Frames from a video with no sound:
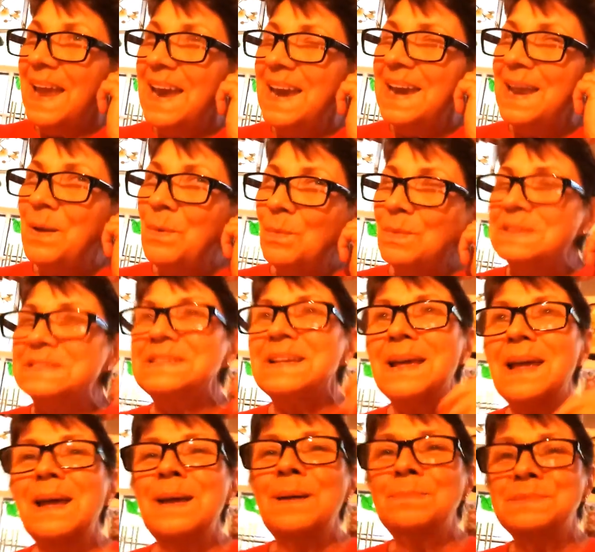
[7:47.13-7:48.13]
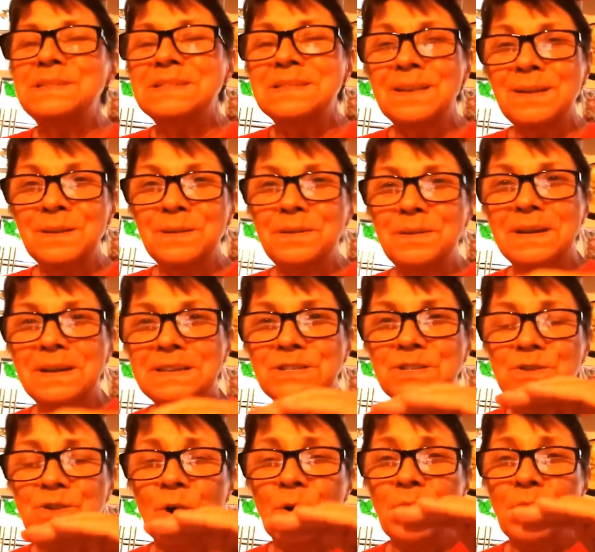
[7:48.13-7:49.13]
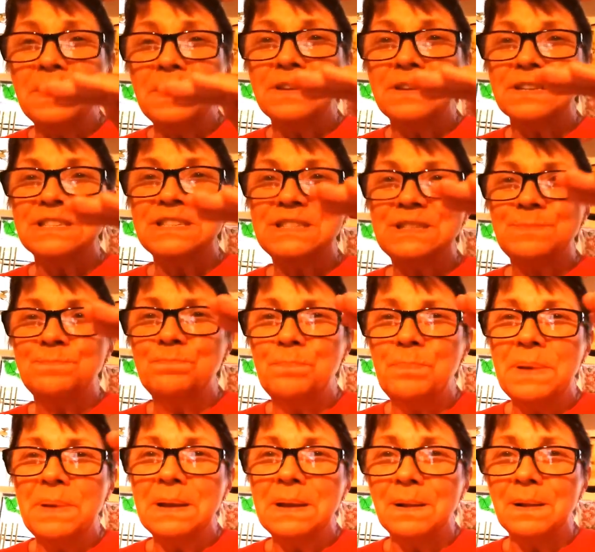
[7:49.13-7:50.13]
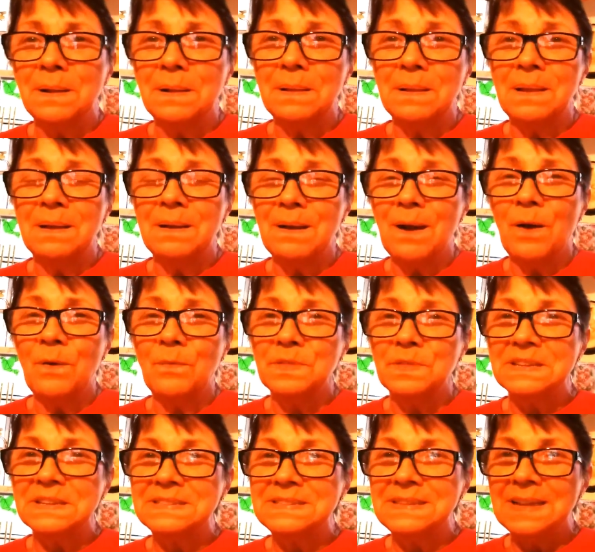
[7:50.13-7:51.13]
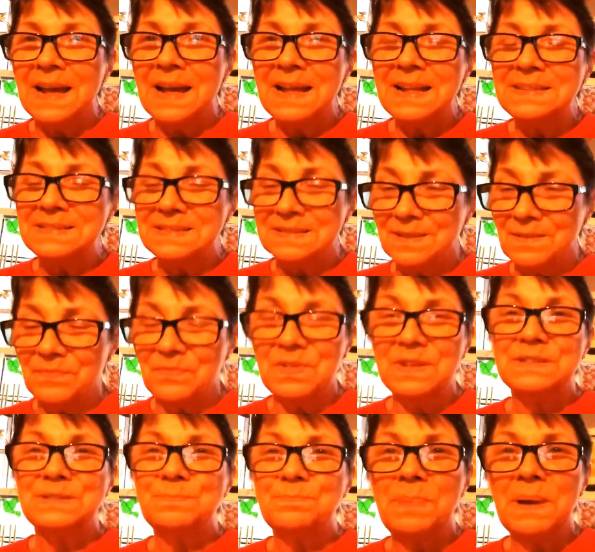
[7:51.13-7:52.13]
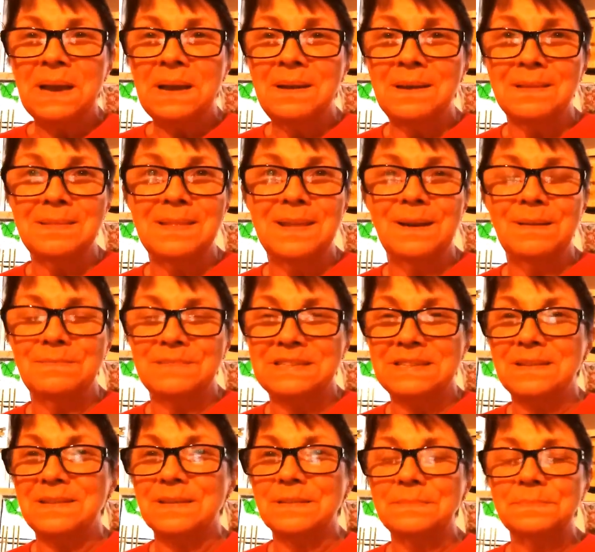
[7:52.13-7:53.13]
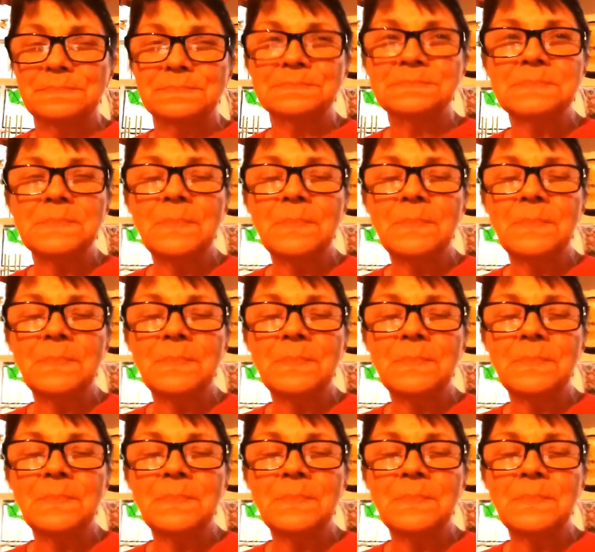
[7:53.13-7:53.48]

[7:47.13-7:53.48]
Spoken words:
And it was absolutely started to spill over the sides of this pan that it was in.